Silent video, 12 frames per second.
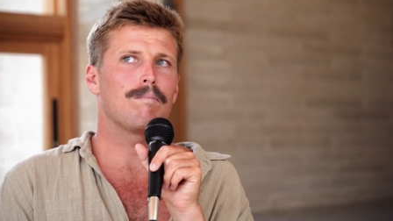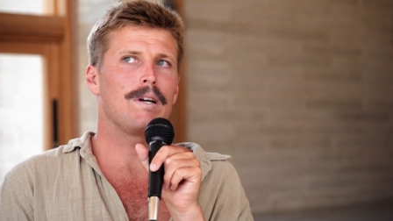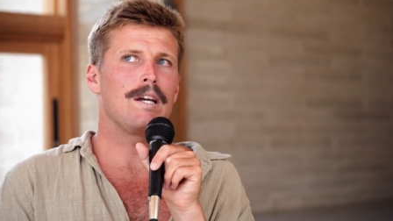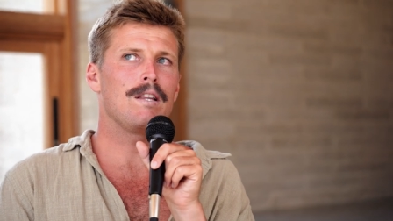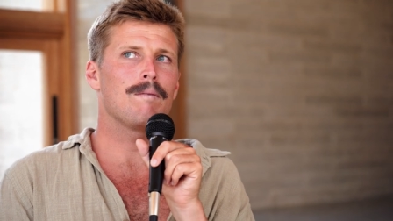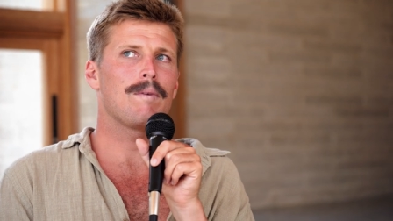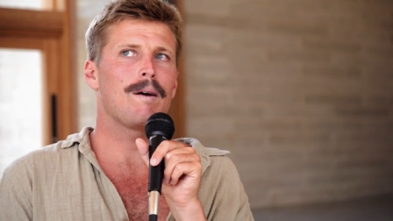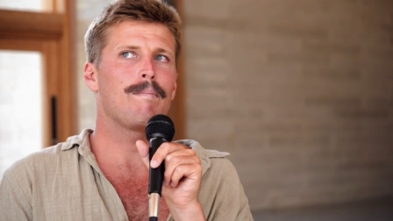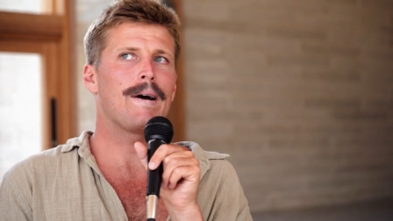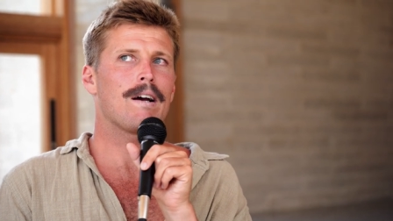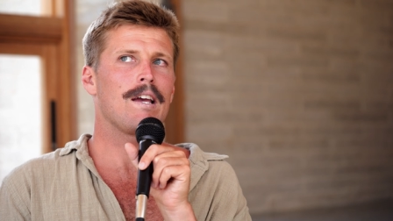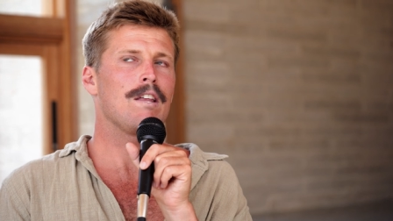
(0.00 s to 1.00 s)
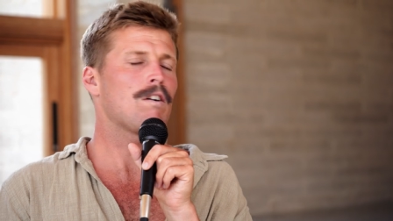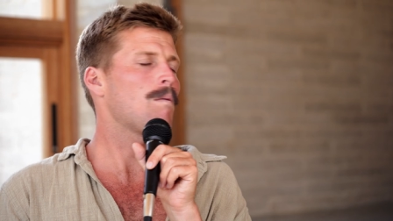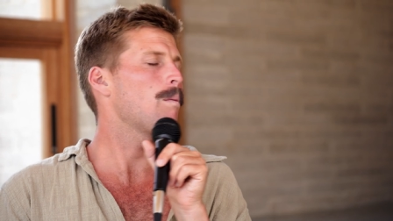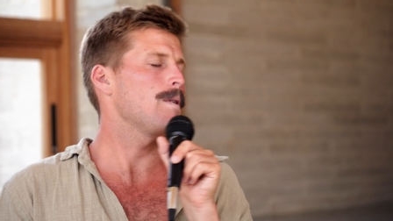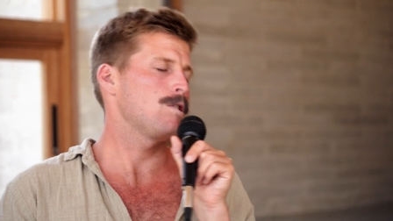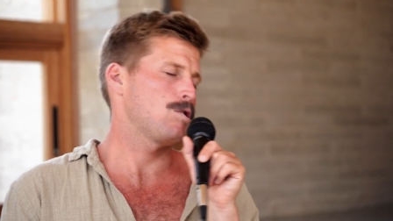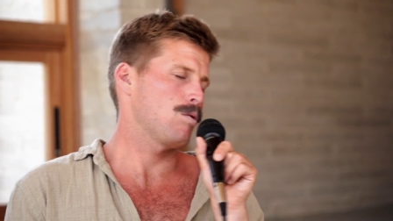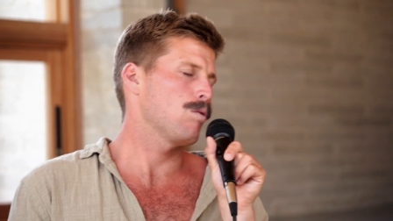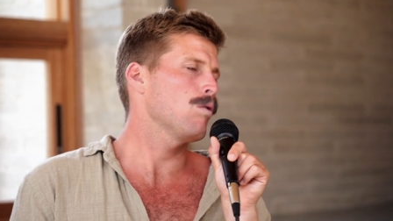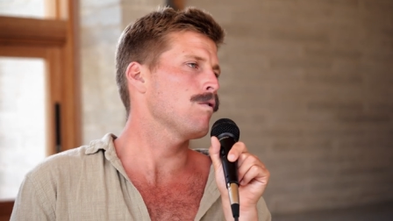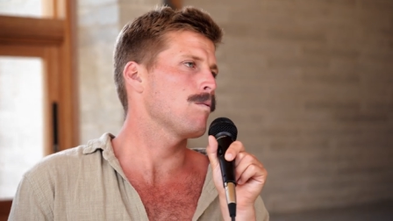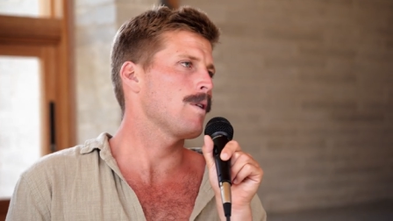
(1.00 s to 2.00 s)
Either my back, either I'm a bit
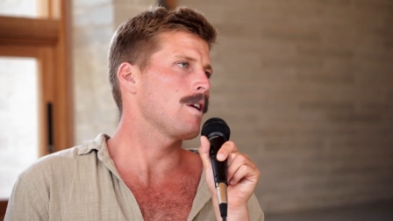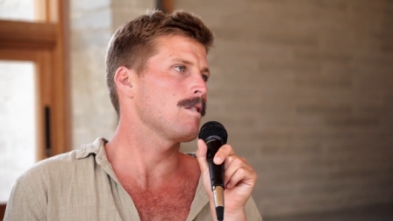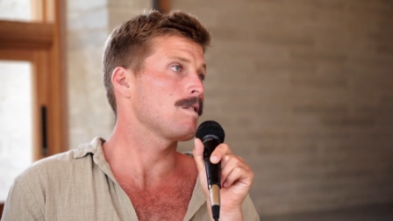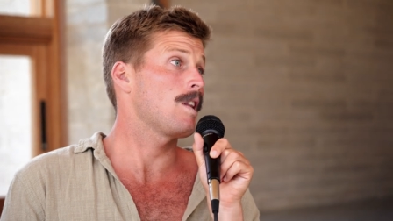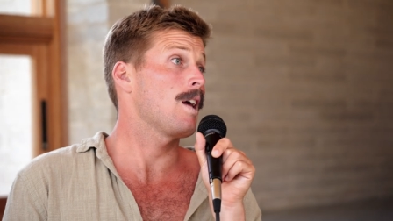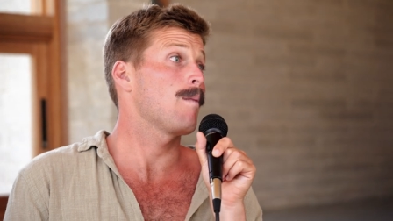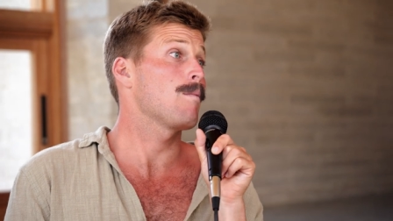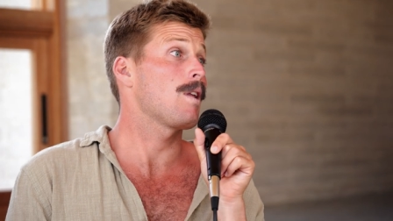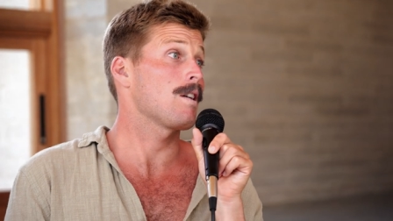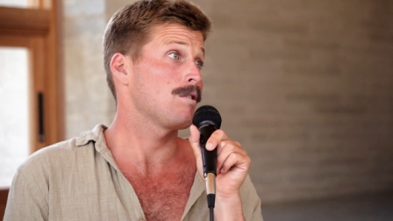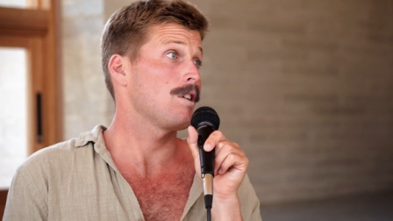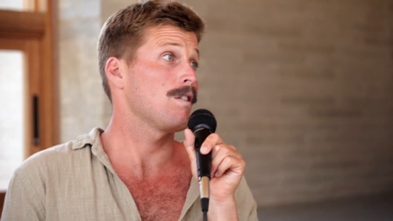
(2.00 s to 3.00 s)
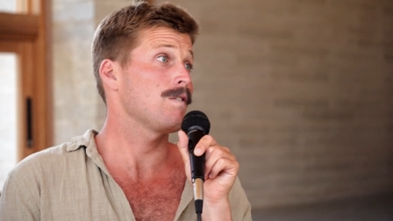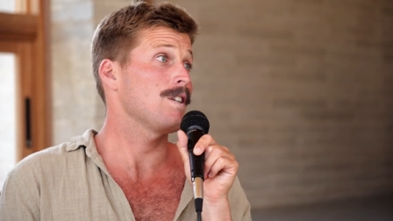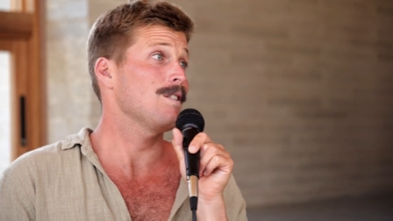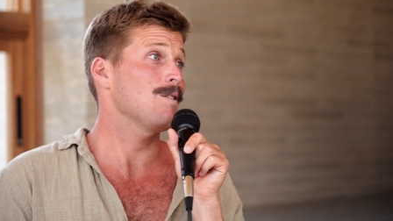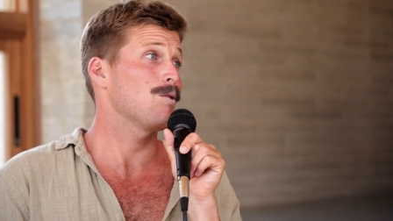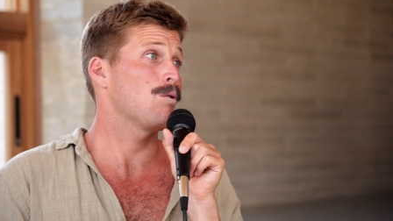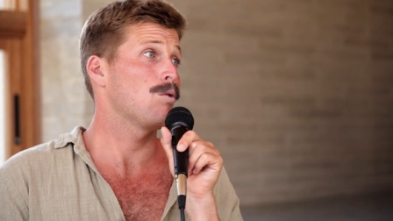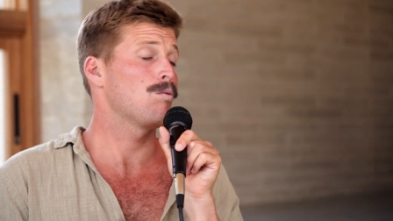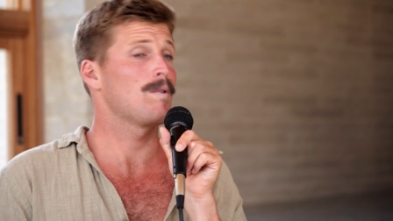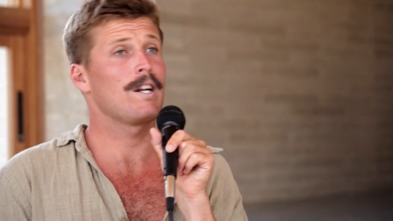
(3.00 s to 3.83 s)
sore from getting slammed like surfing or mm-hmm.